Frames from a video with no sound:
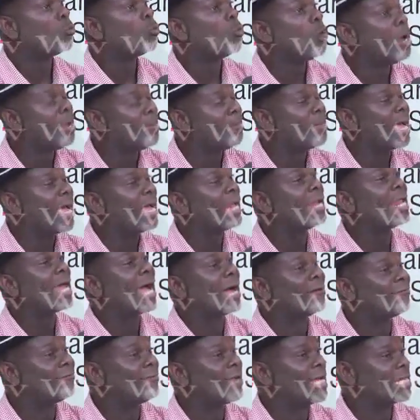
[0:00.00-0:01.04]
Women
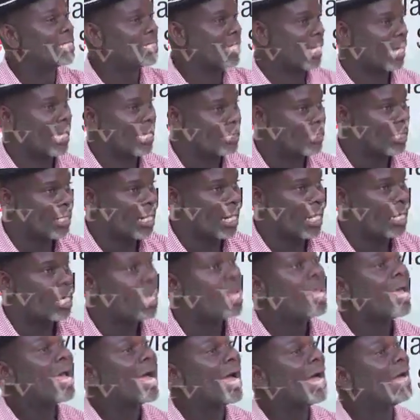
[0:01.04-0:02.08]
Affairs Secretariat,
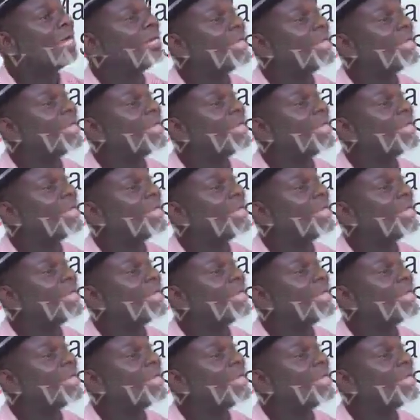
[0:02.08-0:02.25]
and